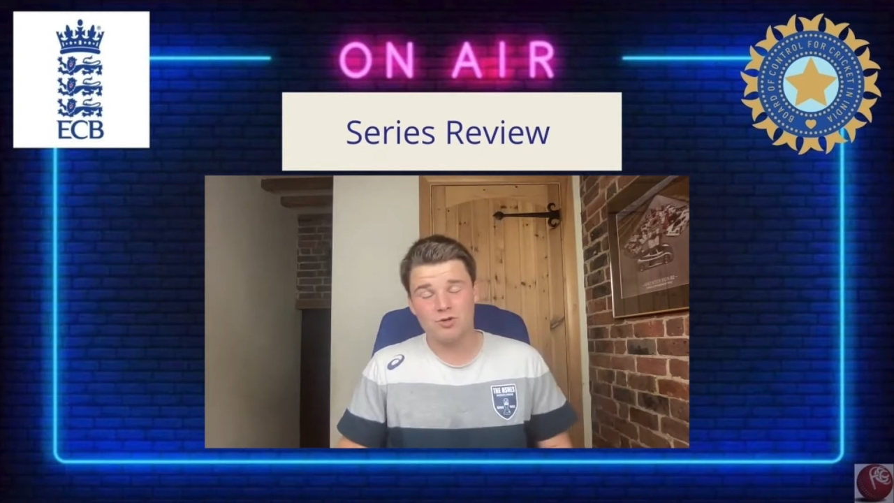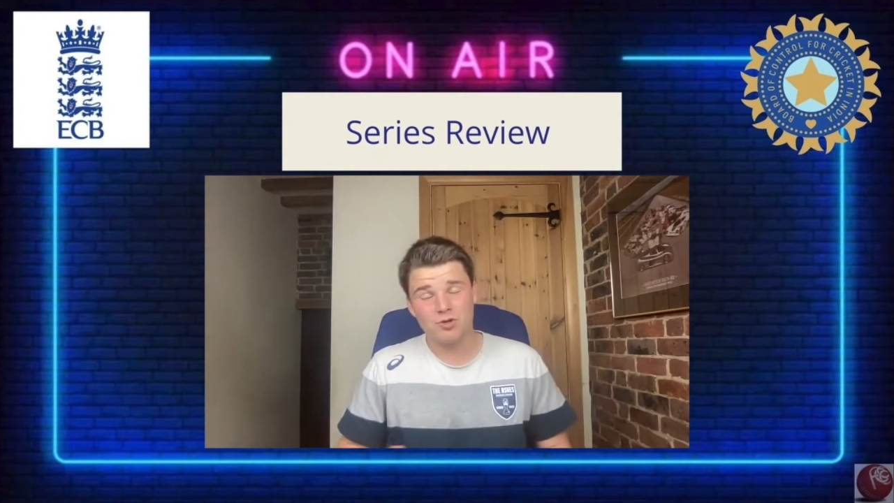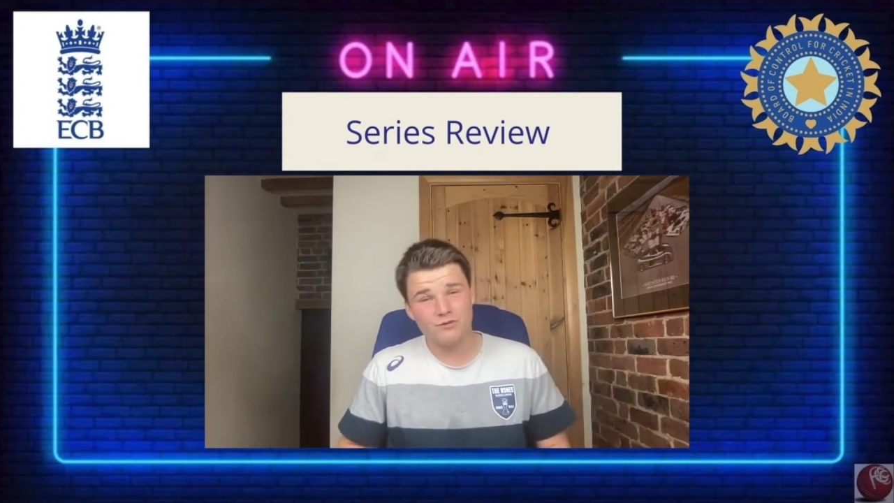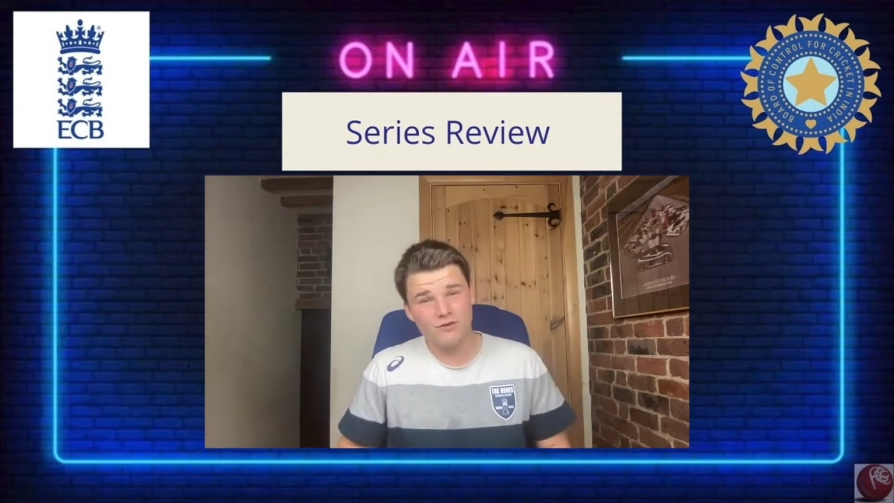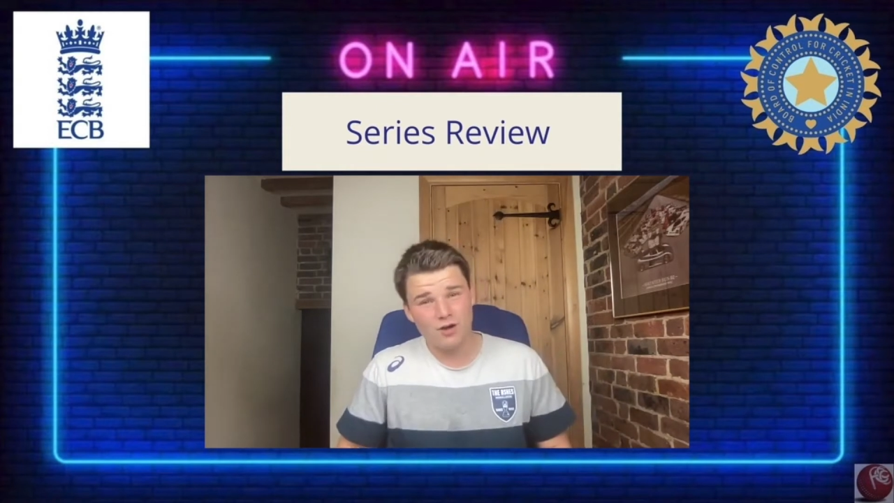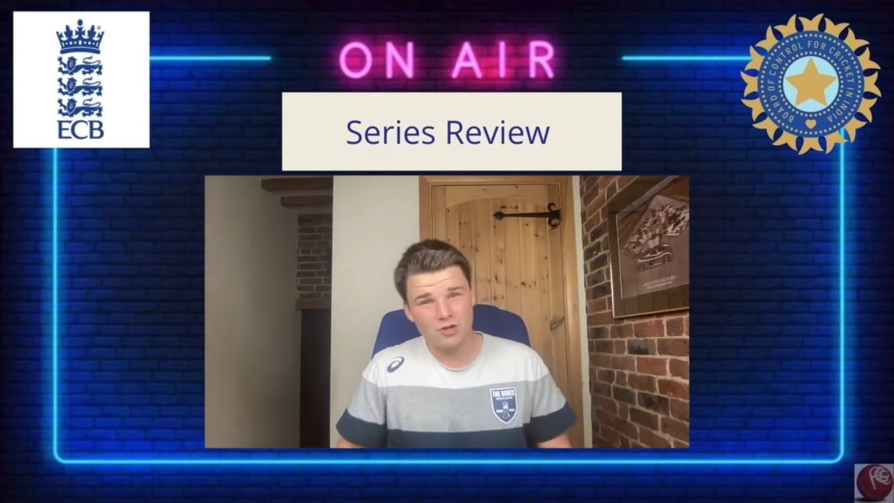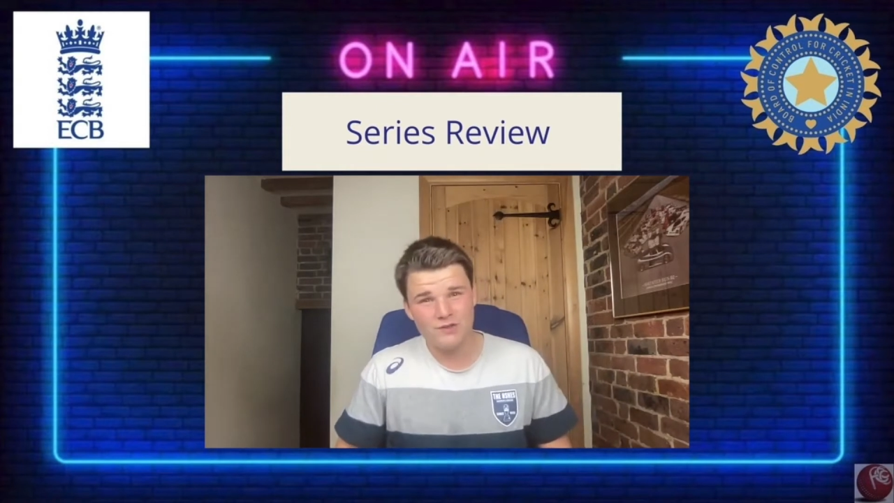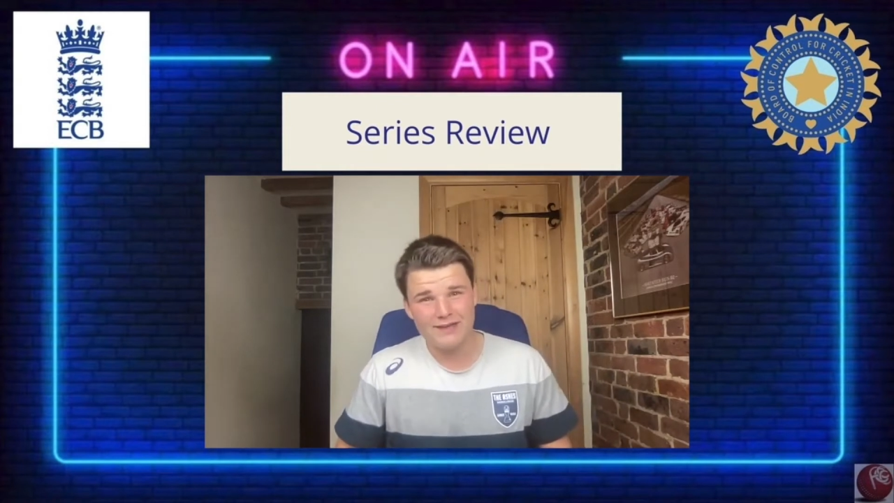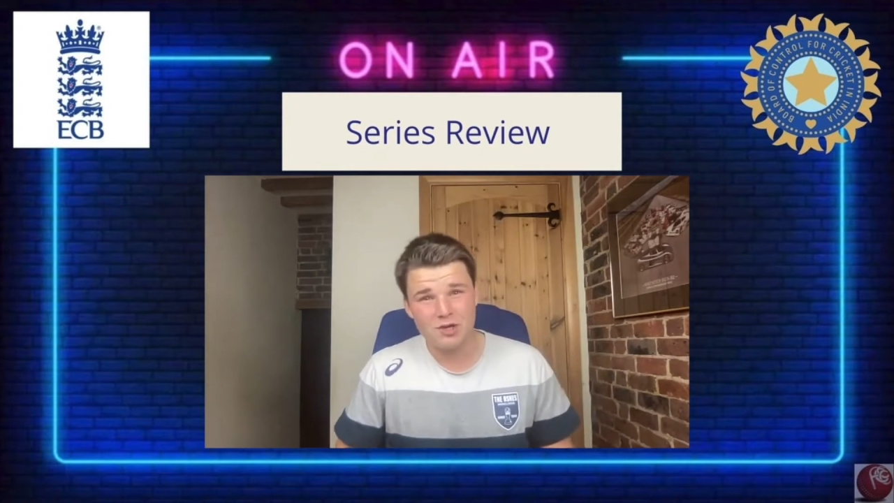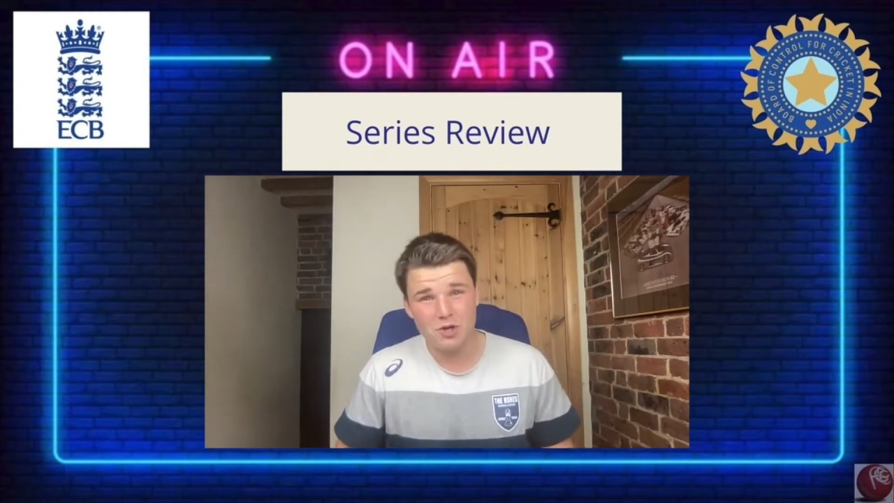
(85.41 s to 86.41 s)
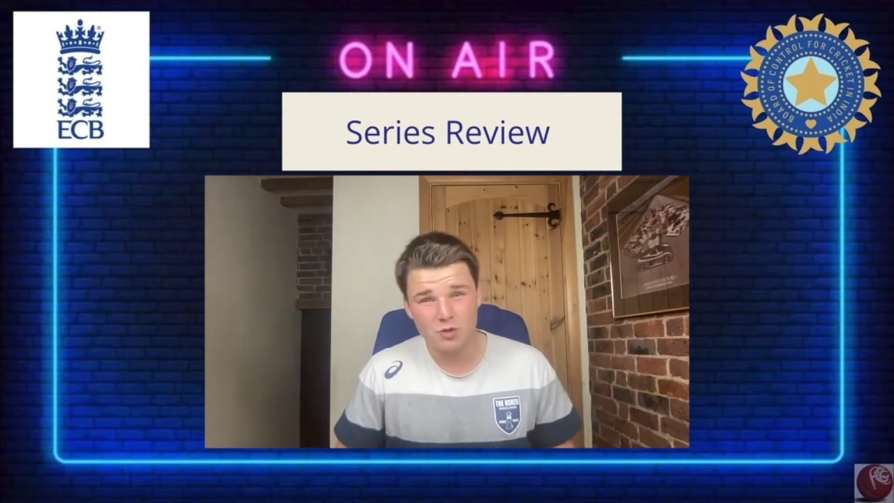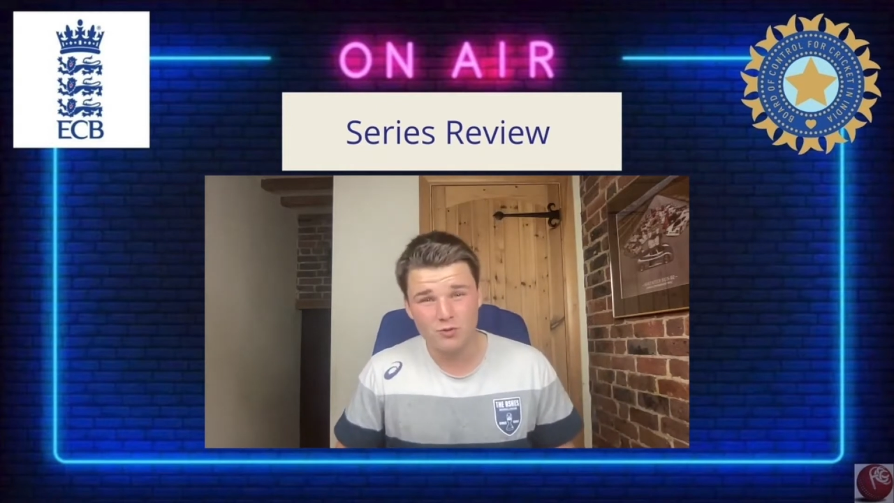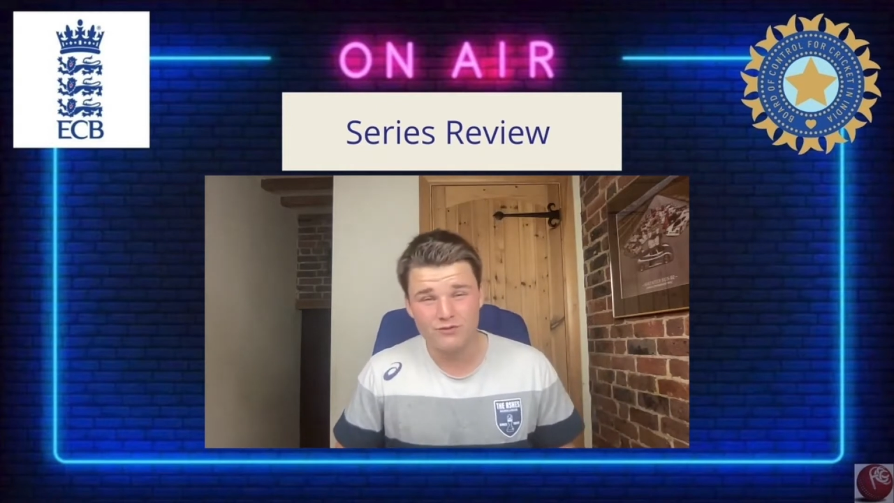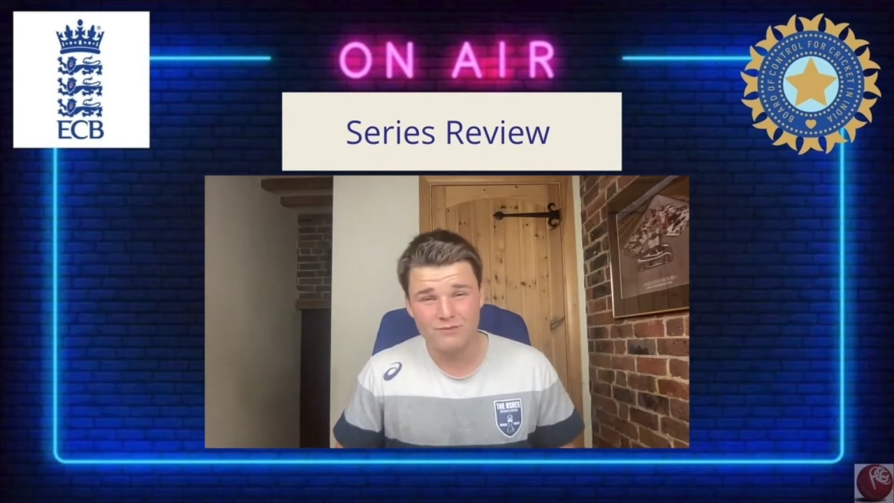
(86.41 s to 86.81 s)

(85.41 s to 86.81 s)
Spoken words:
could have